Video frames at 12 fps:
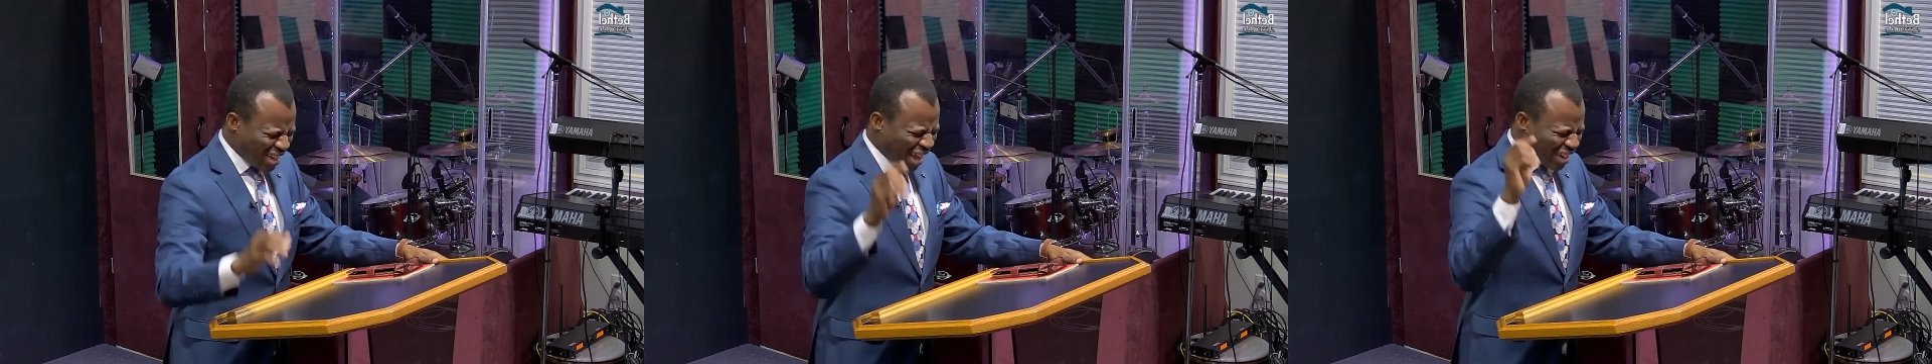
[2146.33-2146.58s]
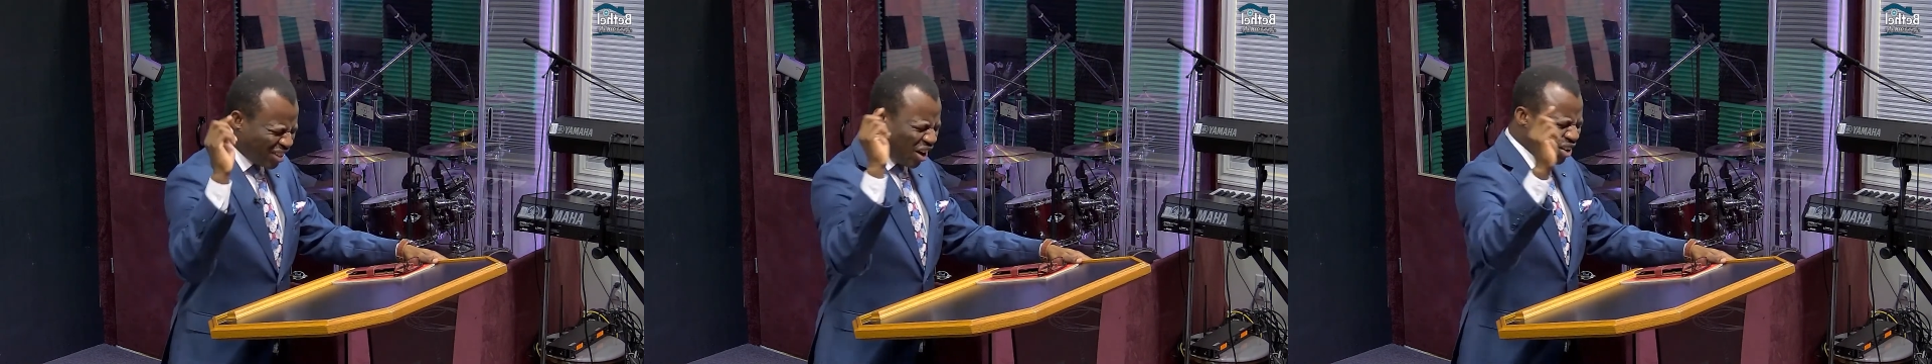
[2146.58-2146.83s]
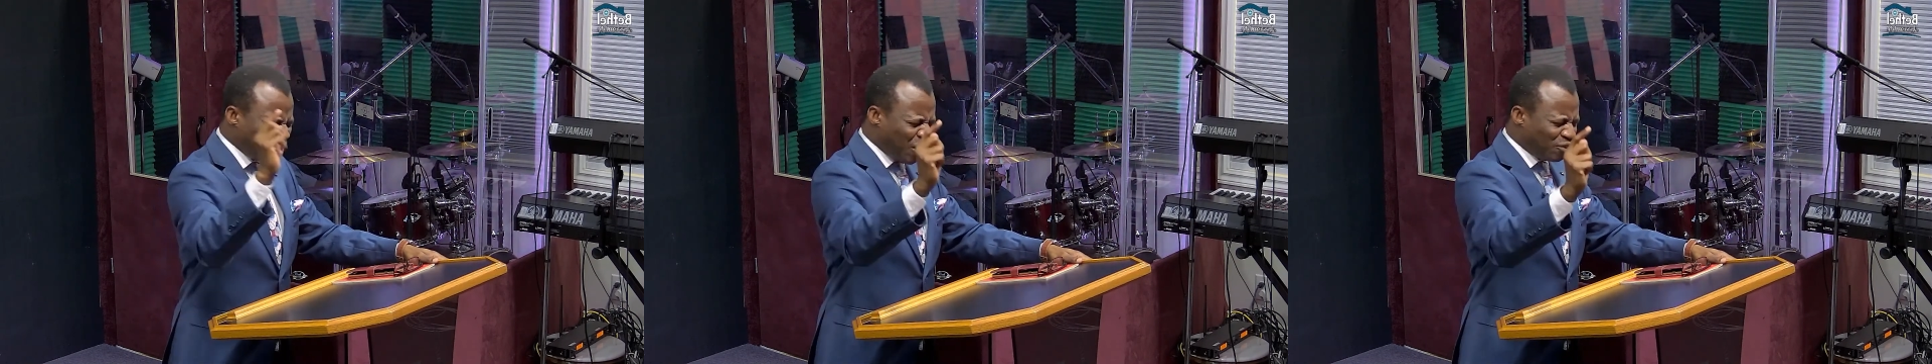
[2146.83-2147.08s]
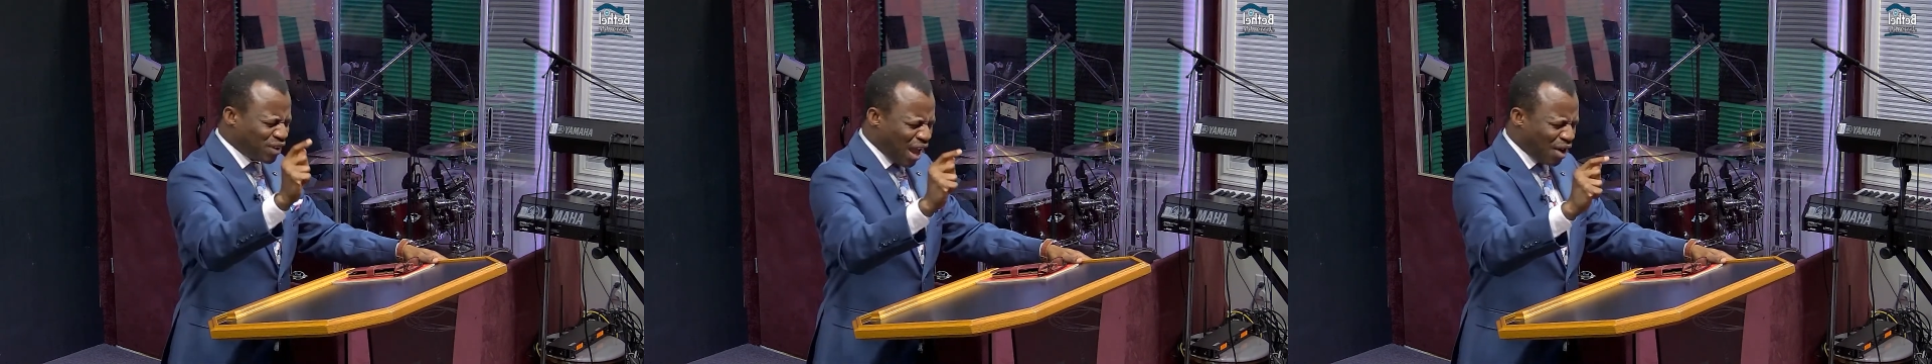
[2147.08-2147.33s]
that none
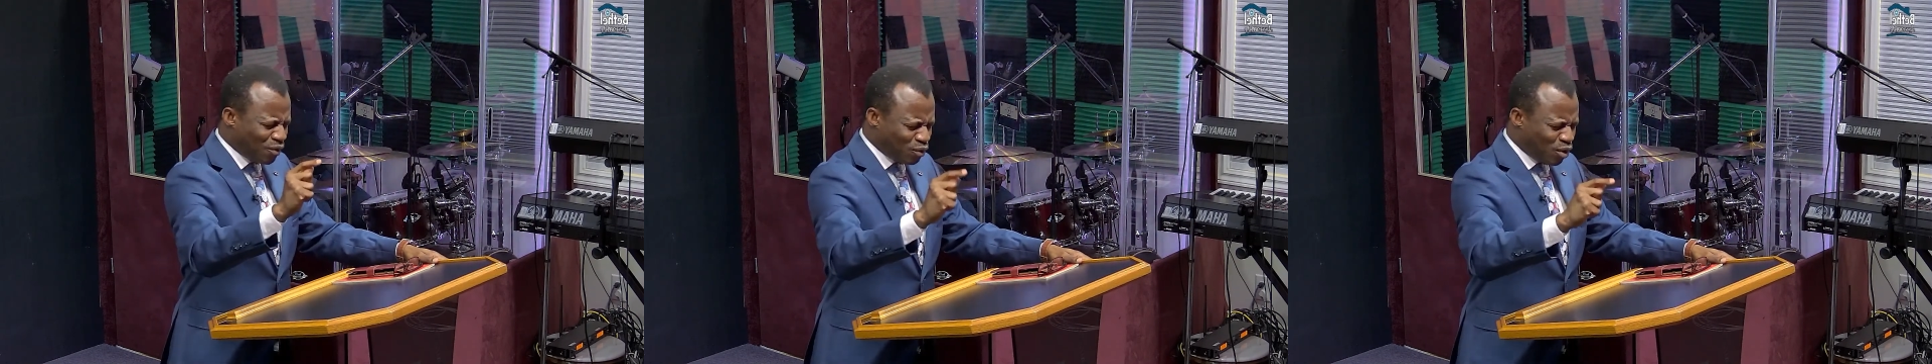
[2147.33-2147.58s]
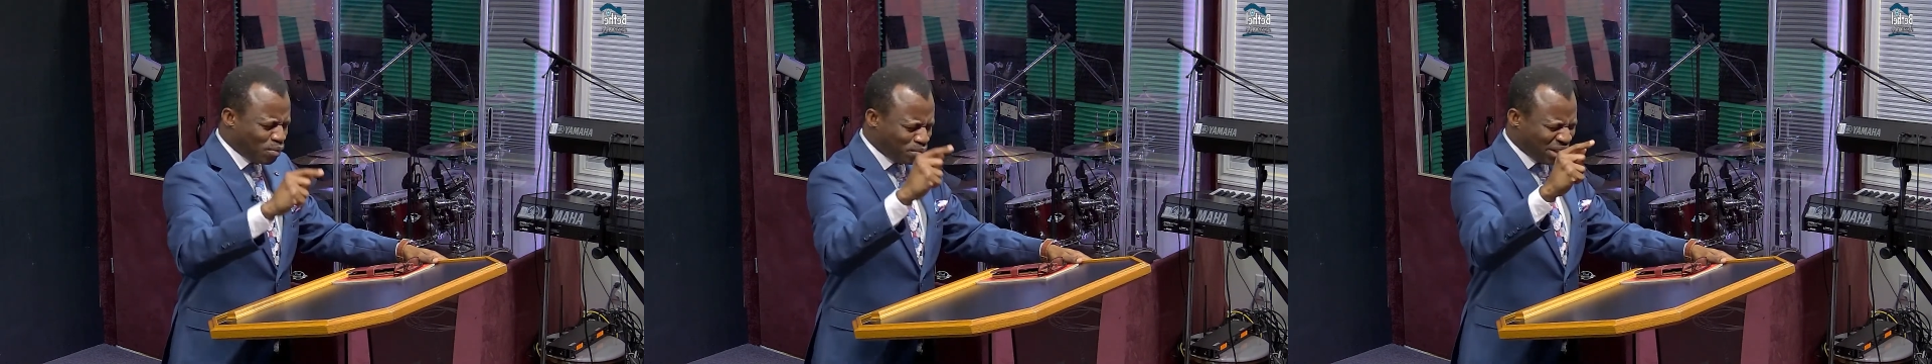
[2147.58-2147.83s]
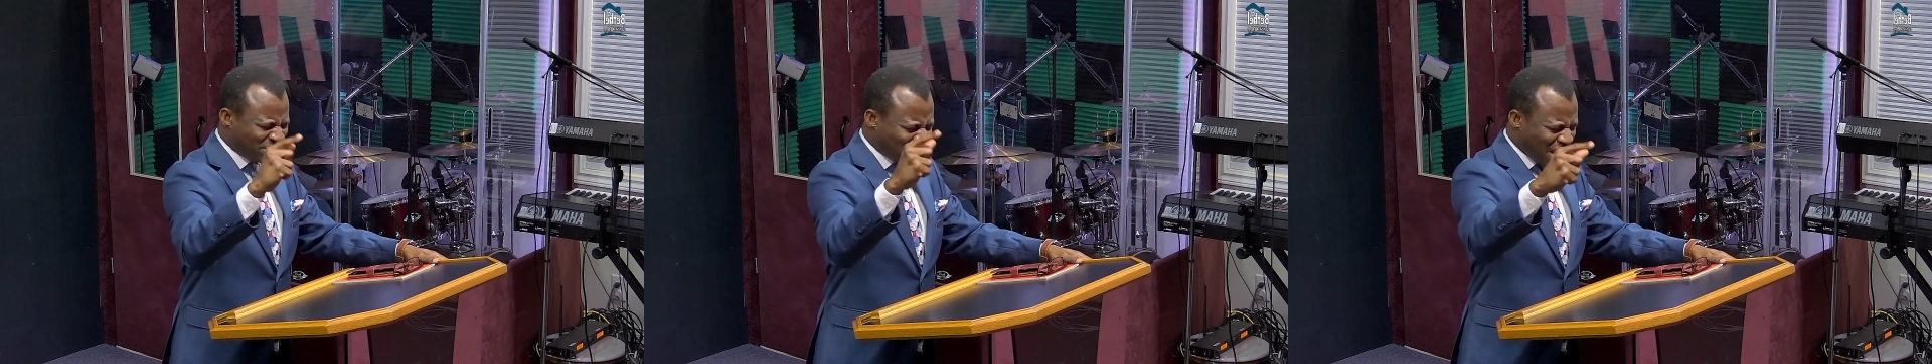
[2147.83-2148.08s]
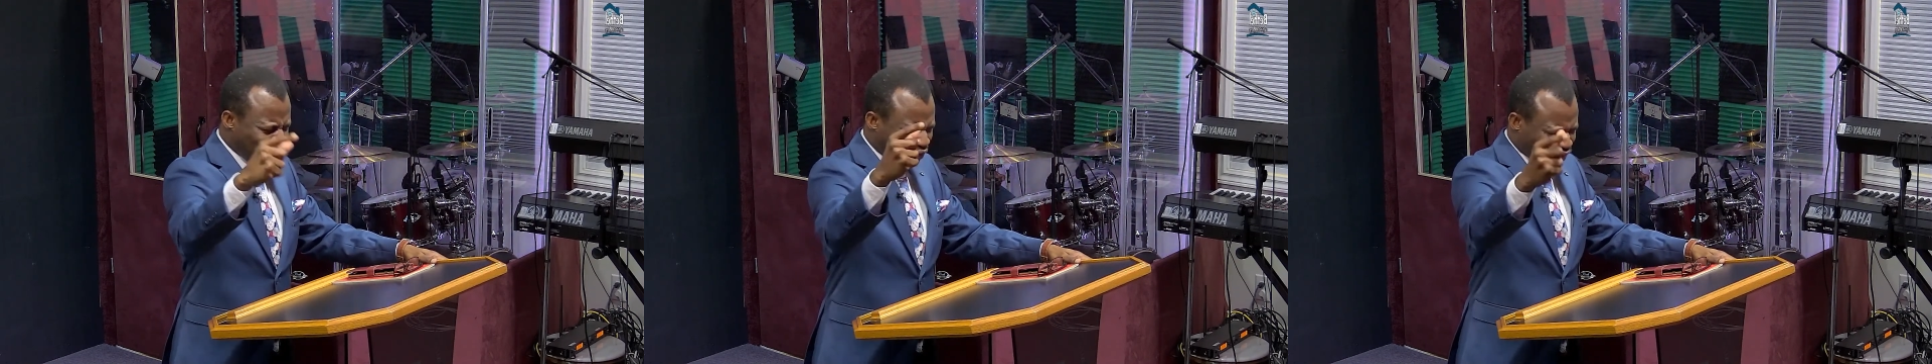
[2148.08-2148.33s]
of them will miss
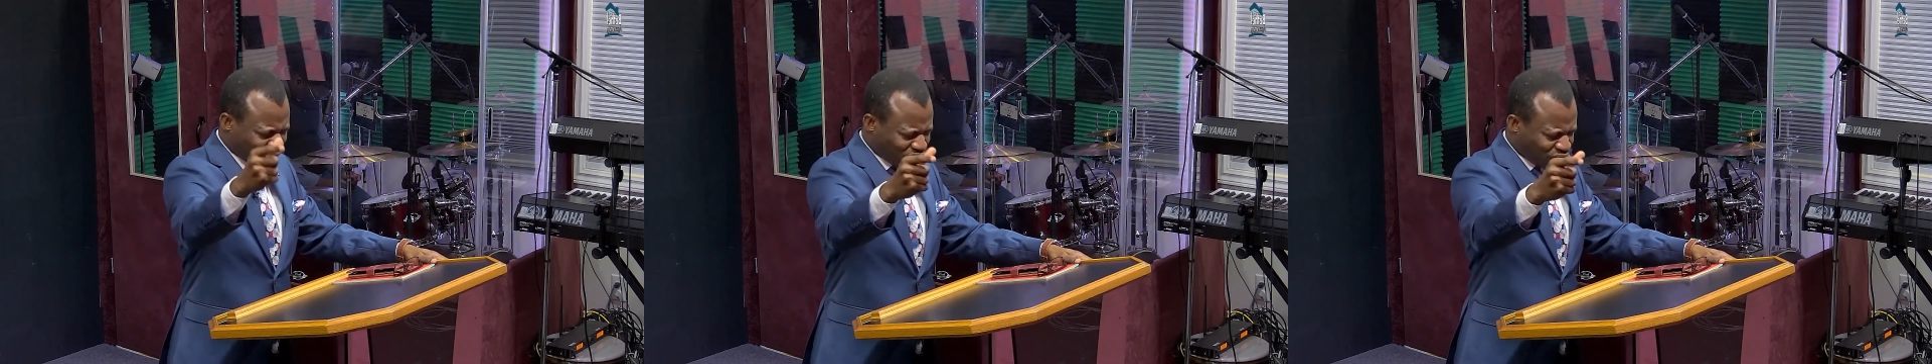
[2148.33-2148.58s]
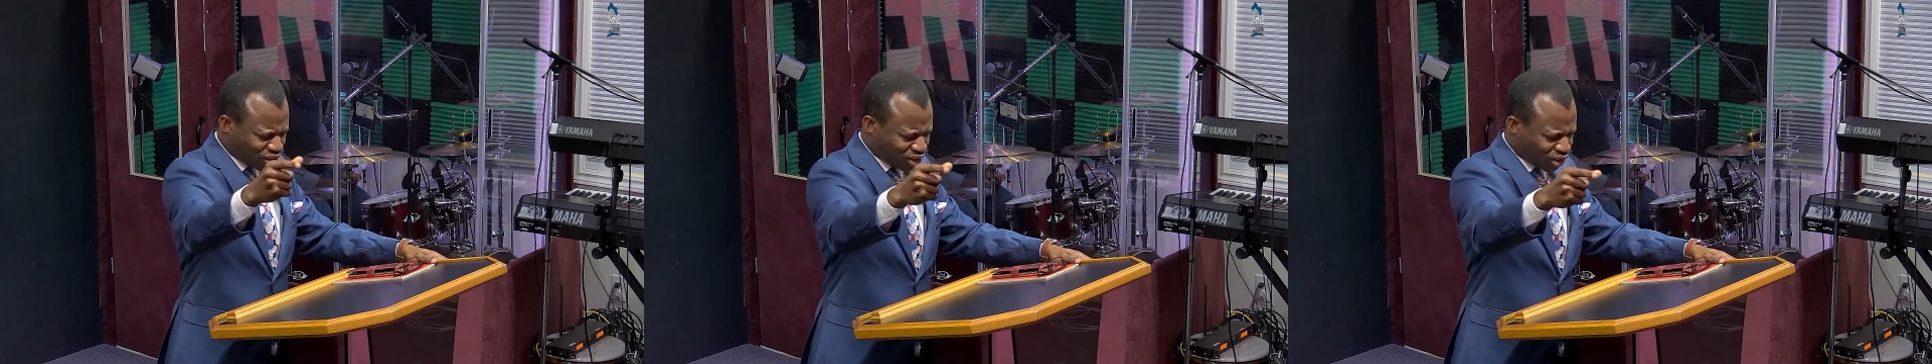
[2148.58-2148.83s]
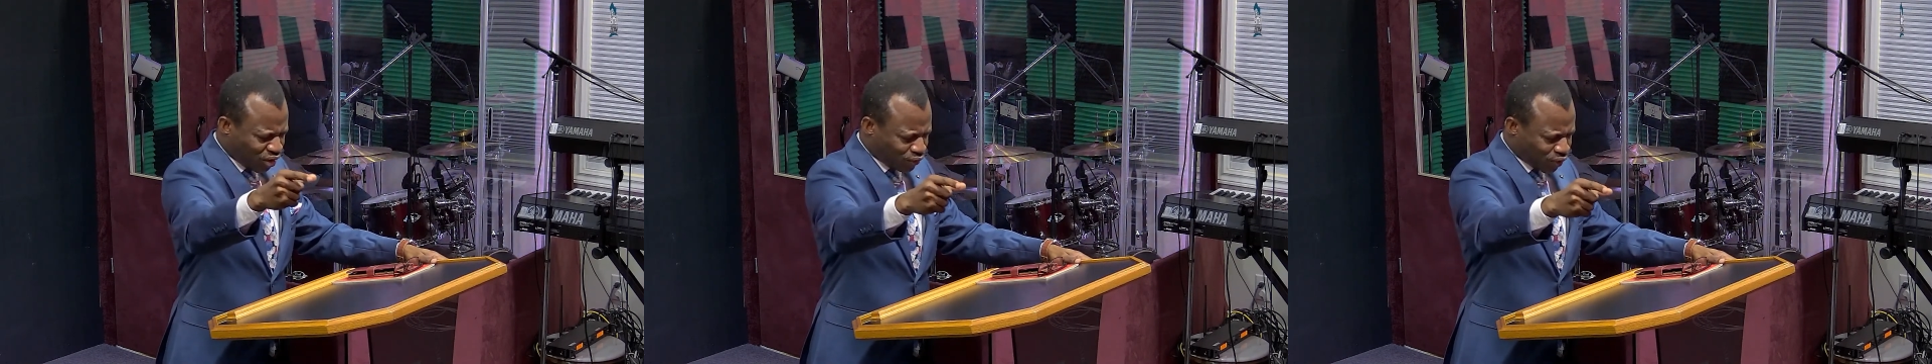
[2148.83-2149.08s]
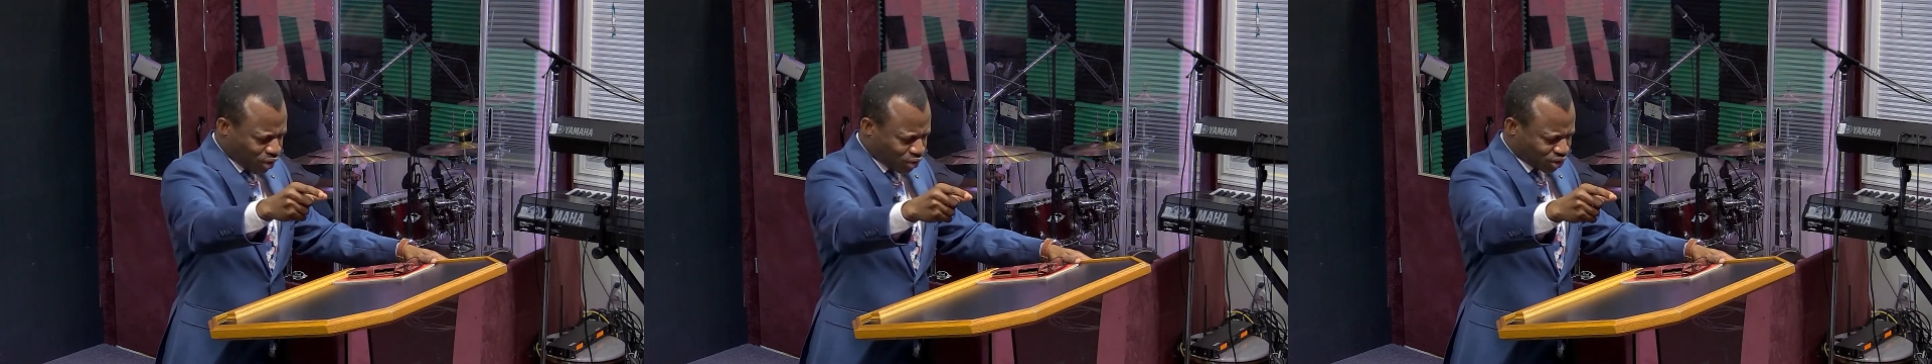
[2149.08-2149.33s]
their visitation of
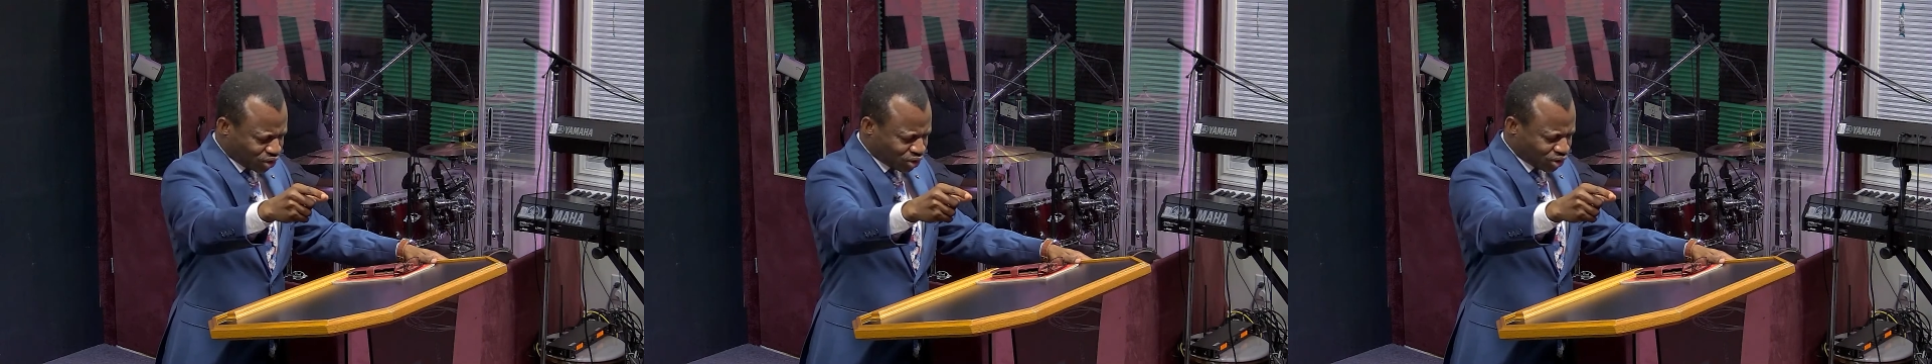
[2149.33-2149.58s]
glory.